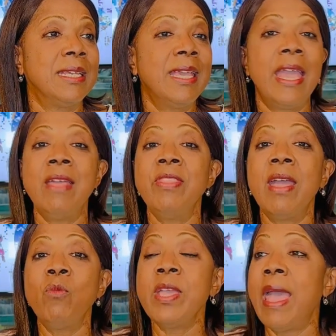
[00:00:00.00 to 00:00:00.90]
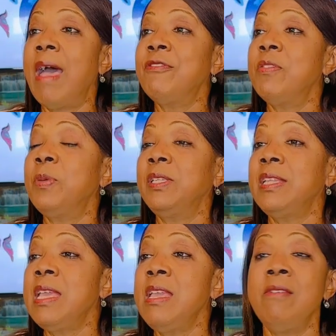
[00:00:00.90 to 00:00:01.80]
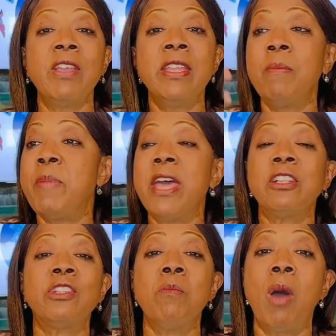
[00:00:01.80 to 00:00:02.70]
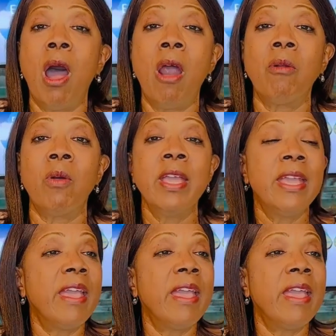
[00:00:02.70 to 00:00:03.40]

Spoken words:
and that we have to believe in a better tomorrow.